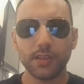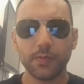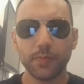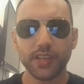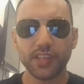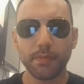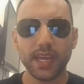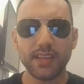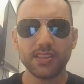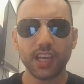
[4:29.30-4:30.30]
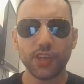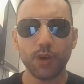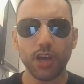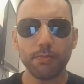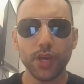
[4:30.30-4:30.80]
because it means that you
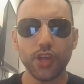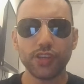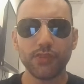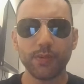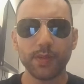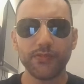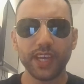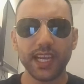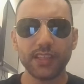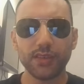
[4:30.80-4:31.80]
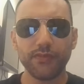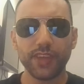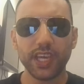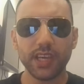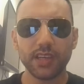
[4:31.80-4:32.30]
are emerging from the feelings of
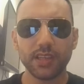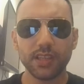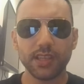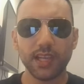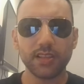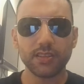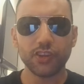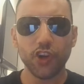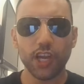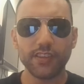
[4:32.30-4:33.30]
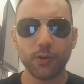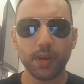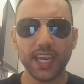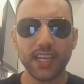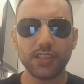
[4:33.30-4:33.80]
fear, guilt and
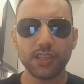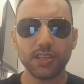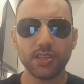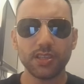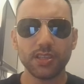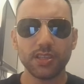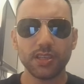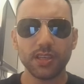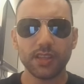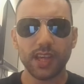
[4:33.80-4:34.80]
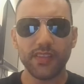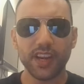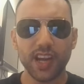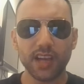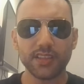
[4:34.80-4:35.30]
obligation that the
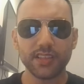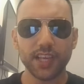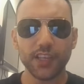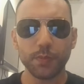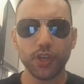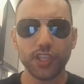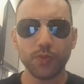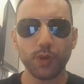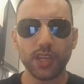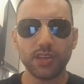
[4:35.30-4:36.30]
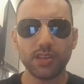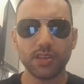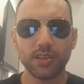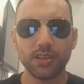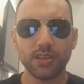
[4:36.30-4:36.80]
narcissist put you in.
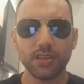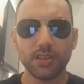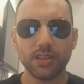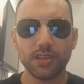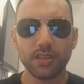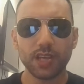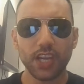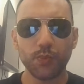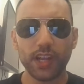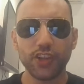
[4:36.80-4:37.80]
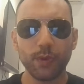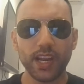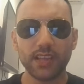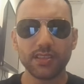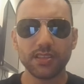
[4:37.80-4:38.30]
And when you're in
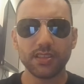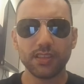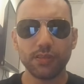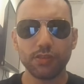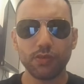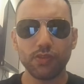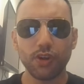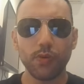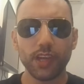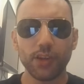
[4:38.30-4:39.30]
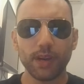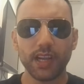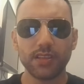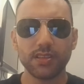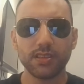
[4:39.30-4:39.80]
it, you don't know that you're in
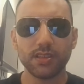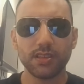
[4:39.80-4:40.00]
it,